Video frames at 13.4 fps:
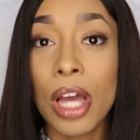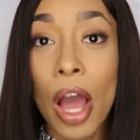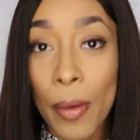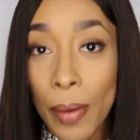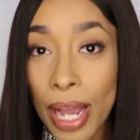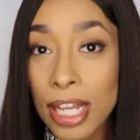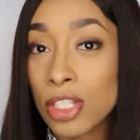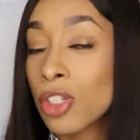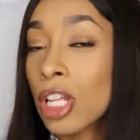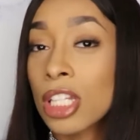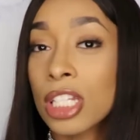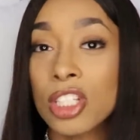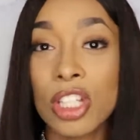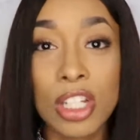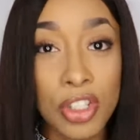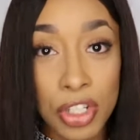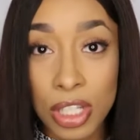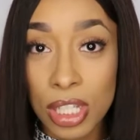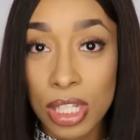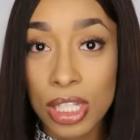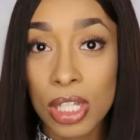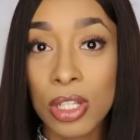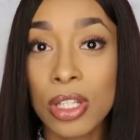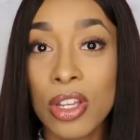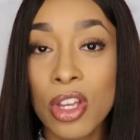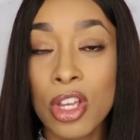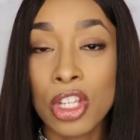Okay, so let's just
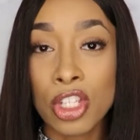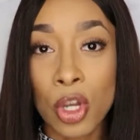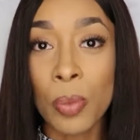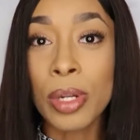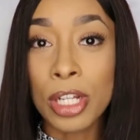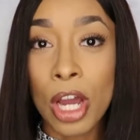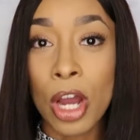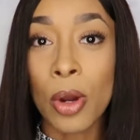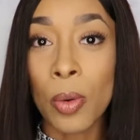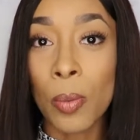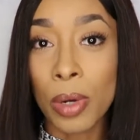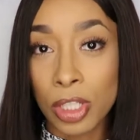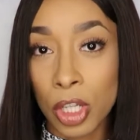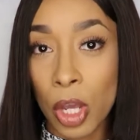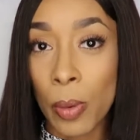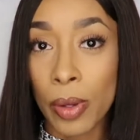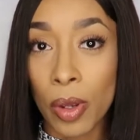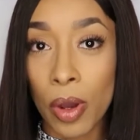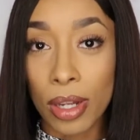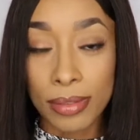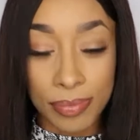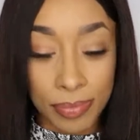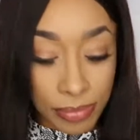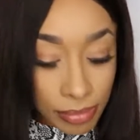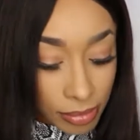listen so we know what's going on.